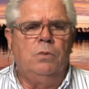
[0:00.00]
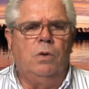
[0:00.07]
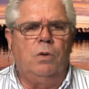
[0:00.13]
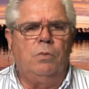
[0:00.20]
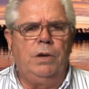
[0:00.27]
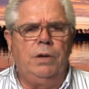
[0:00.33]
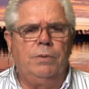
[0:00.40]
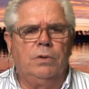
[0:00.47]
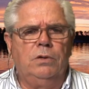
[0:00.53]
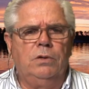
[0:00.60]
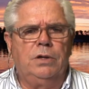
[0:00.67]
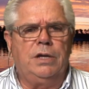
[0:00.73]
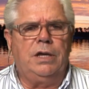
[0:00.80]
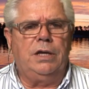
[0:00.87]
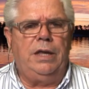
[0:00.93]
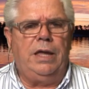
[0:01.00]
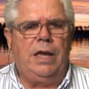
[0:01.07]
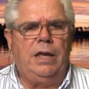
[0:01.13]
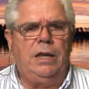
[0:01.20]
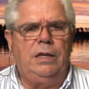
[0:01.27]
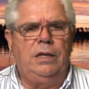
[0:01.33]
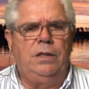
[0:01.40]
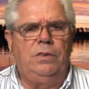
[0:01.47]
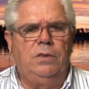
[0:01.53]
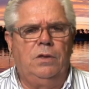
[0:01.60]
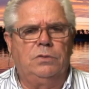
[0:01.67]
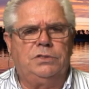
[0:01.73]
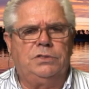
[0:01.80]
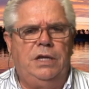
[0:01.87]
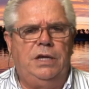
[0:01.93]
What we were looking at in
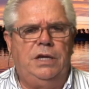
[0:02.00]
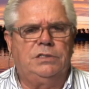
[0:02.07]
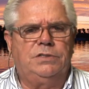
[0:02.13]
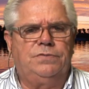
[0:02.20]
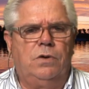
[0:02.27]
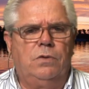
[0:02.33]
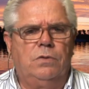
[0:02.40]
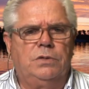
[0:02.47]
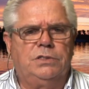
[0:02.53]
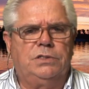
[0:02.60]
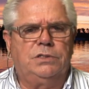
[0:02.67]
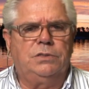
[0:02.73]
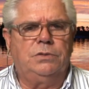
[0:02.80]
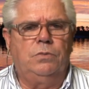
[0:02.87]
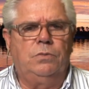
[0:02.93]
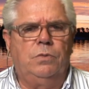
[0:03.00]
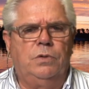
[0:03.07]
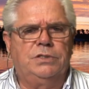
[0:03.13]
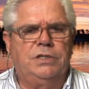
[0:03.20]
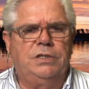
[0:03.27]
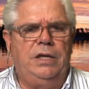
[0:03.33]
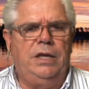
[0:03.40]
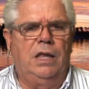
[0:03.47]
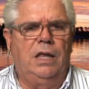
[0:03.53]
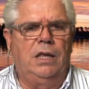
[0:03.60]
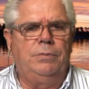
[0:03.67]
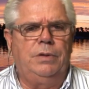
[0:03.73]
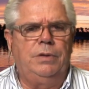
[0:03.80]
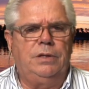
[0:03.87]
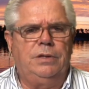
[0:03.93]
those days, folks, was an
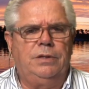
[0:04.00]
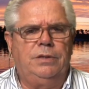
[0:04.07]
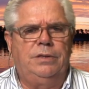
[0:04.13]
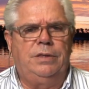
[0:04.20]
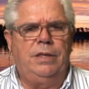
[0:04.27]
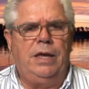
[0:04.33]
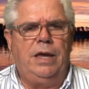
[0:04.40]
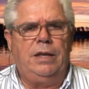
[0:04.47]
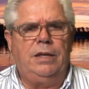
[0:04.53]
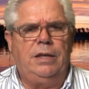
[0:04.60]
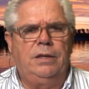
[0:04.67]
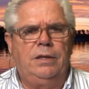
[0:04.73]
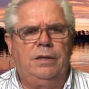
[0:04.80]
element that